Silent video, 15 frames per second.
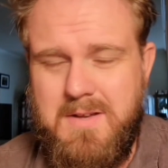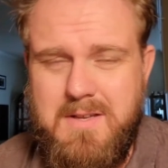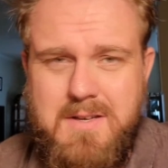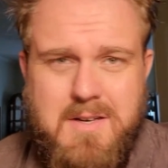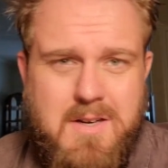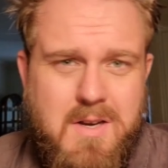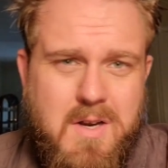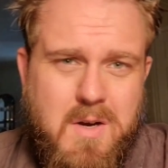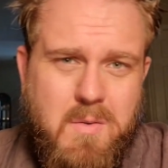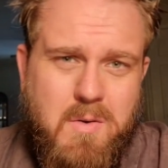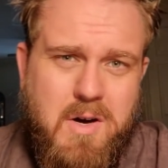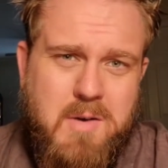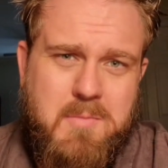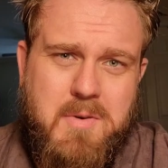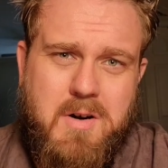at
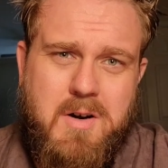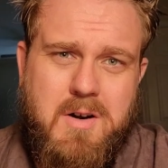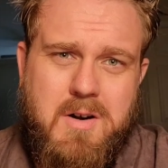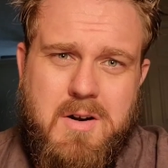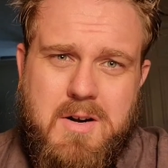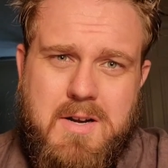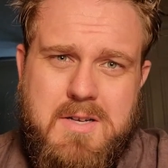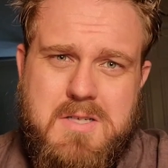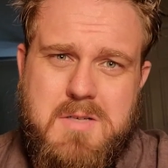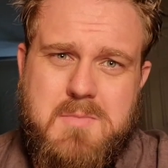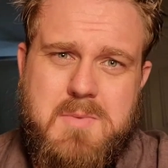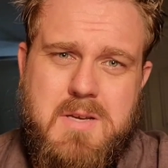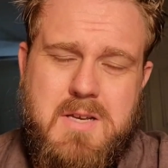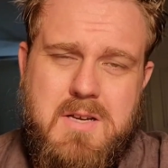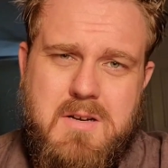Walmart or
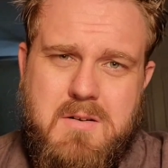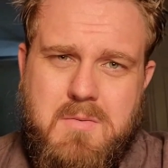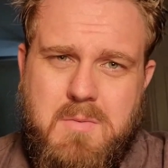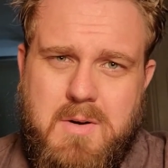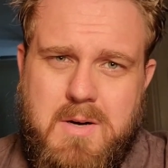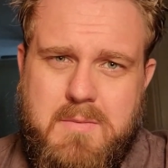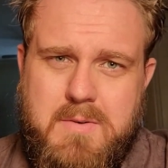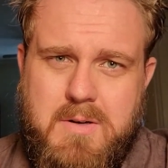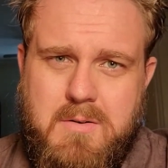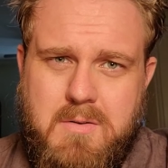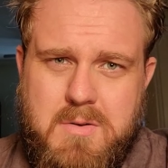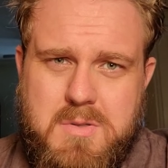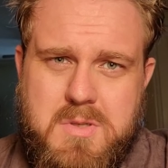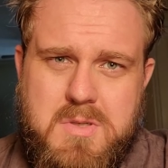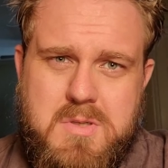H-E-B or whatever, your
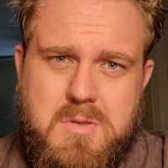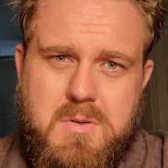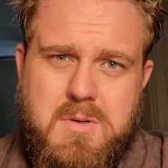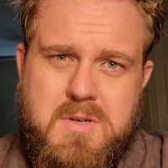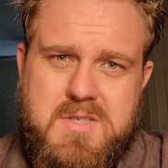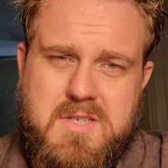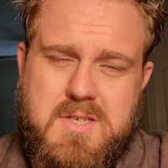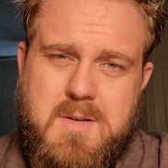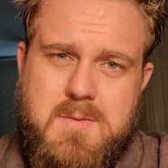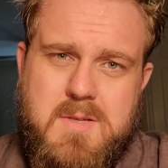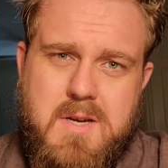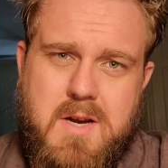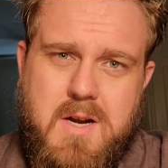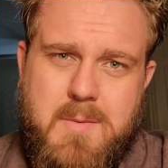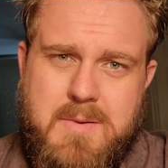grocery store. And sometimes they
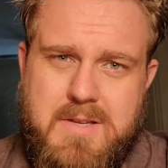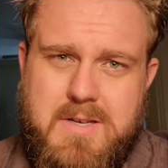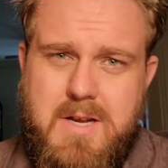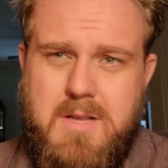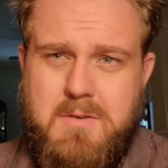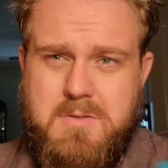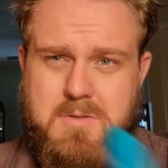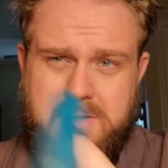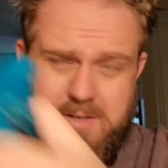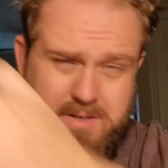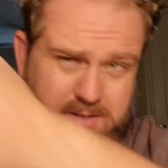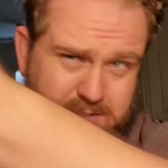carry them at the Dollar Tree.